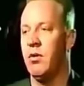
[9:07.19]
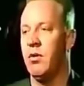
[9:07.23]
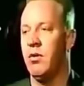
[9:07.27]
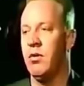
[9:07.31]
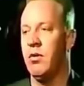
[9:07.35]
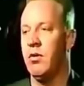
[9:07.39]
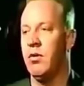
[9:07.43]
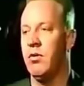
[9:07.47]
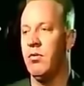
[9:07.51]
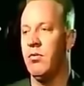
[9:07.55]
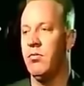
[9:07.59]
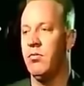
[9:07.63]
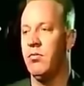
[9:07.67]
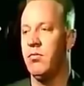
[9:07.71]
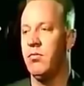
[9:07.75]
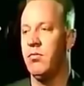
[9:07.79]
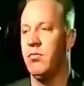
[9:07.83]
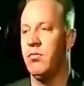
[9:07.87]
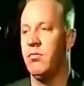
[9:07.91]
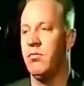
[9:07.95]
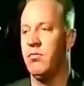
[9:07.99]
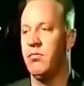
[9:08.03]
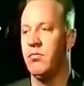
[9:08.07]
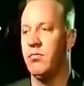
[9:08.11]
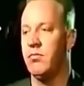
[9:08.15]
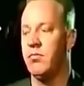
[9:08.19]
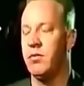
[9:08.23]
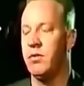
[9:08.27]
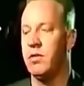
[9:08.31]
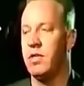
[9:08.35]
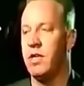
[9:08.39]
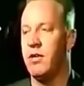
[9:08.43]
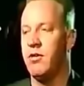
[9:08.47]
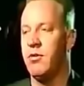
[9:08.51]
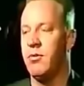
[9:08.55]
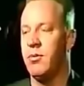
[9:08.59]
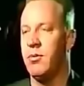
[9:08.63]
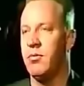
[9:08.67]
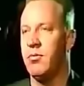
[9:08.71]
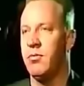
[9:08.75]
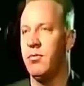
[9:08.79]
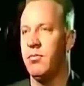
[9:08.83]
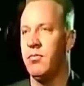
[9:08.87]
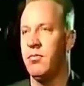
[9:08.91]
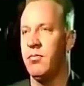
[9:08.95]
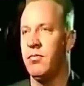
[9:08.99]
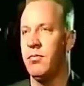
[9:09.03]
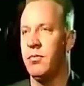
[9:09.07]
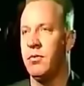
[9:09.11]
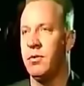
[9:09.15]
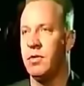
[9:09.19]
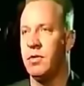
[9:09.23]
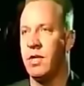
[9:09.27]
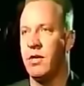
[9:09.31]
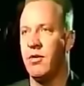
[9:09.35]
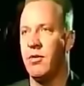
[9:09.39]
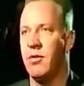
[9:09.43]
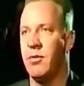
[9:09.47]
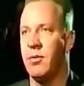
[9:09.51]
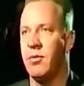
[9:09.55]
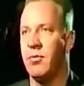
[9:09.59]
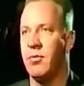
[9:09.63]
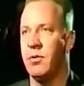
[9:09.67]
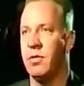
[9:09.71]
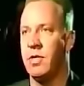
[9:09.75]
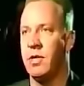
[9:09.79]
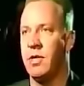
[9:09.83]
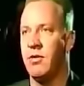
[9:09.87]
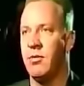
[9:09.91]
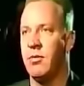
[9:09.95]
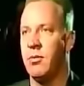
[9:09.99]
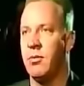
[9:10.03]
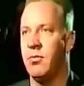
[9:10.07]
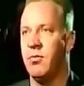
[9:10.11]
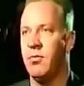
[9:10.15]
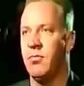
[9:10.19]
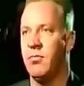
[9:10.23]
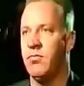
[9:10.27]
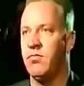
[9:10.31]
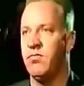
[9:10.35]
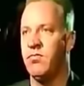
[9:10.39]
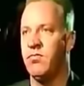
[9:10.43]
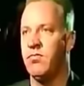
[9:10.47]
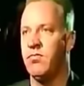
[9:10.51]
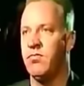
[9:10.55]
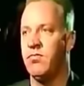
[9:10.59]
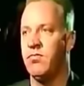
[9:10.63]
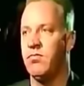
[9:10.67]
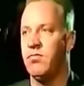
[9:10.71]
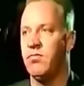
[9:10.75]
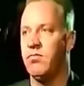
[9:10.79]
And terrible, terrible, terrible.